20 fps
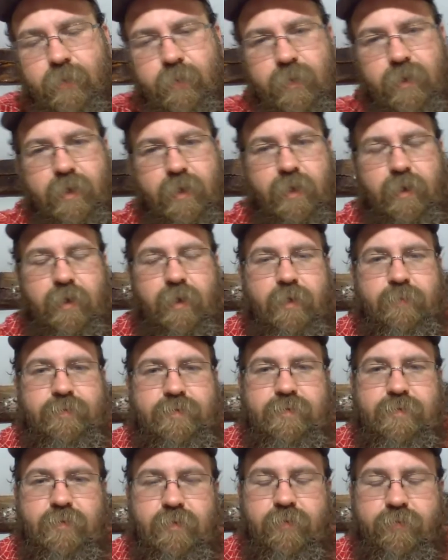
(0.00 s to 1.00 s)
what kind of
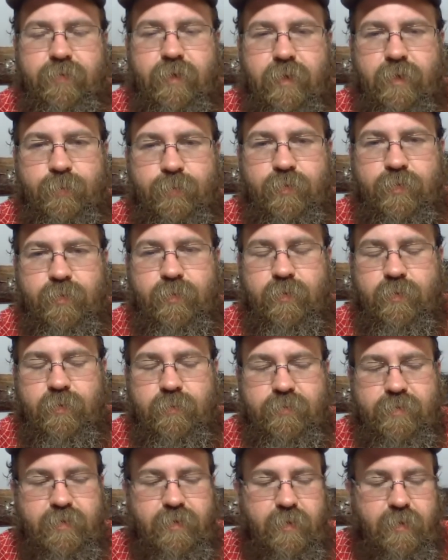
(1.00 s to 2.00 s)
options are available to
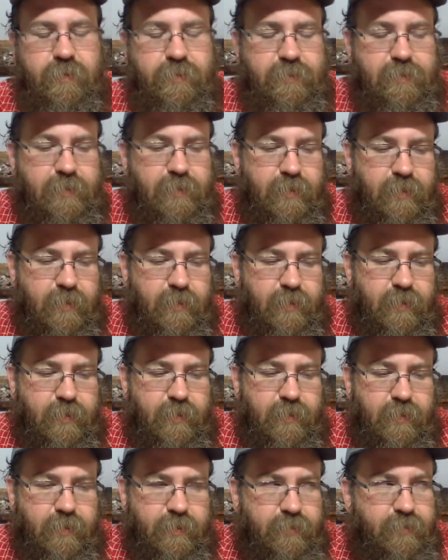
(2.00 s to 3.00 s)
them. So
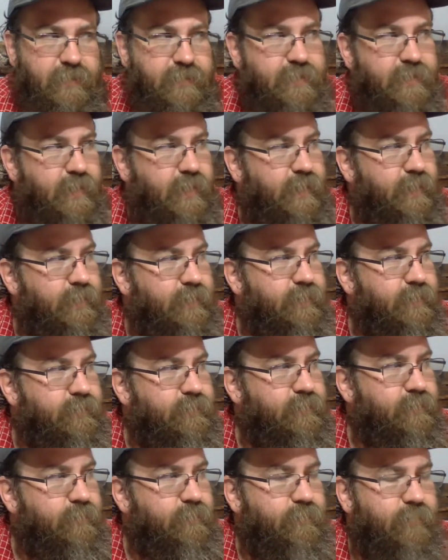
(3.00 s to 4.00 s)
this kind
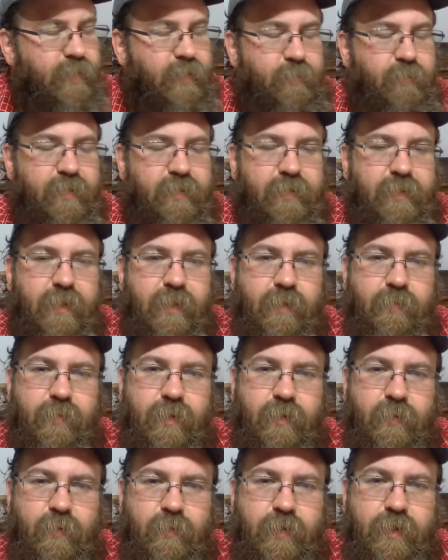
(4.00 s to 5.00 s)
of made me think
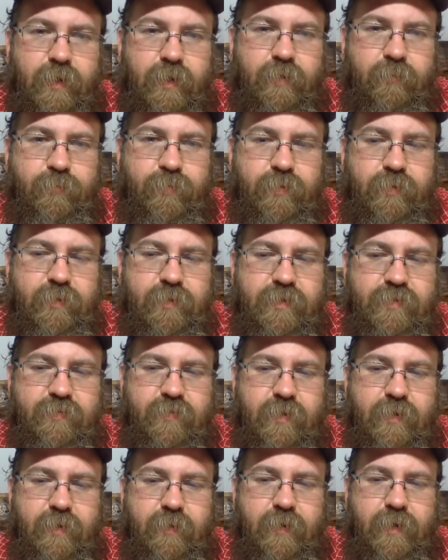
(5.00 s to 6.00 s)
about going ahead and putting this
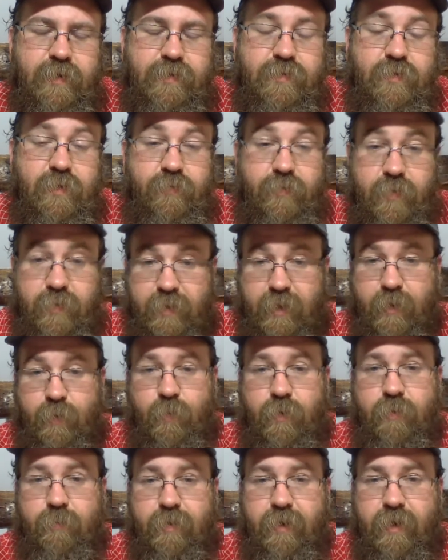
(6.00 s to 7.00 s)
video out. So if you take
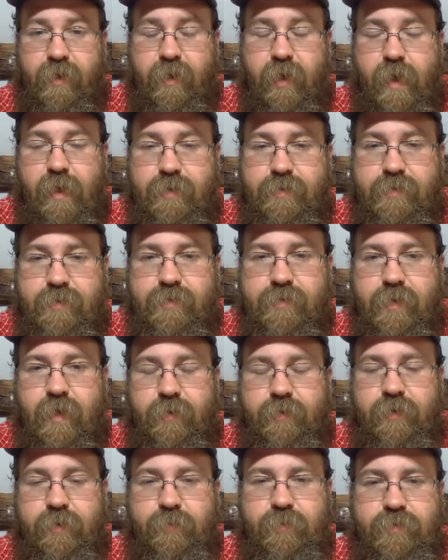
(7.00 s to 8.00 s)
one of my classes,
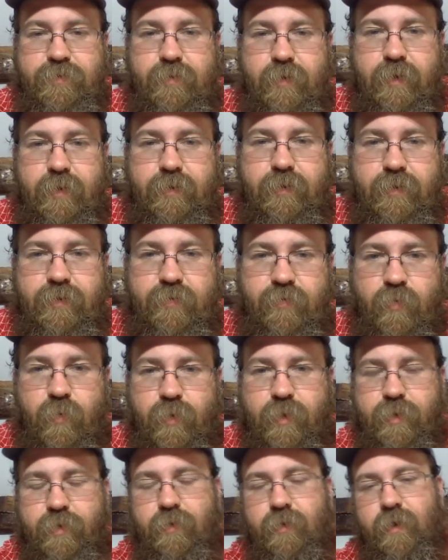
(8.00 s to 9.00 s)
I'll demonstrate these for
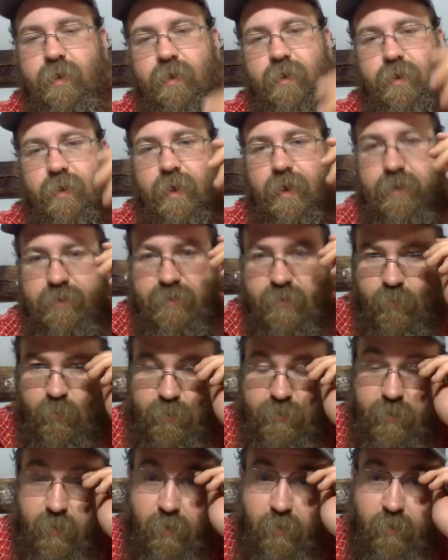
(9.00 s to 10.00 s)
you during class, and
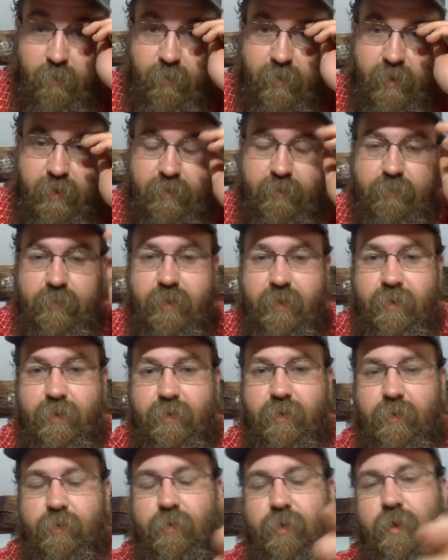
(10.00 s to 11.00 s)
we'll talk about them, and
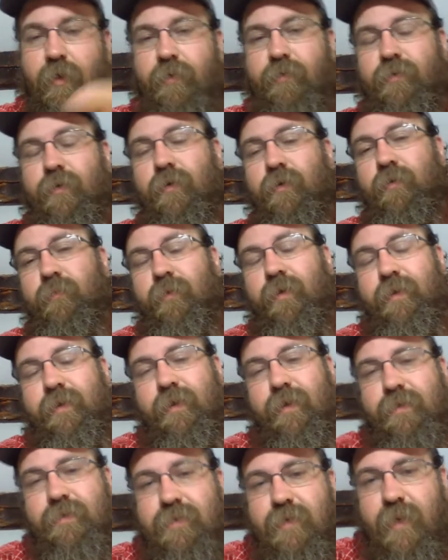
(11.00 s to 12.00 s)
I'll talk about the
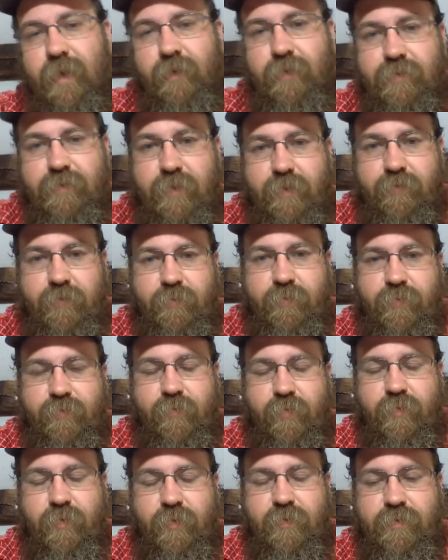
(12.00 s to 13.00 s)
ins and outs of them. But
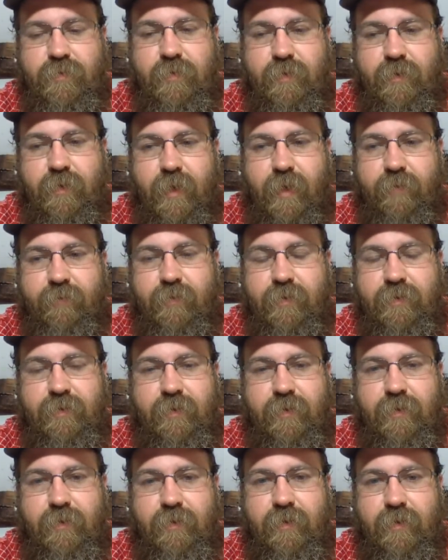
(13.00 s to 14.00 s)
for those that haven't
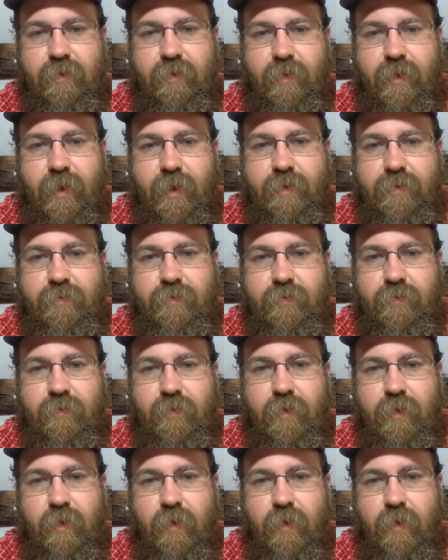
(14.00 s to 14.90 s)
attended a class, or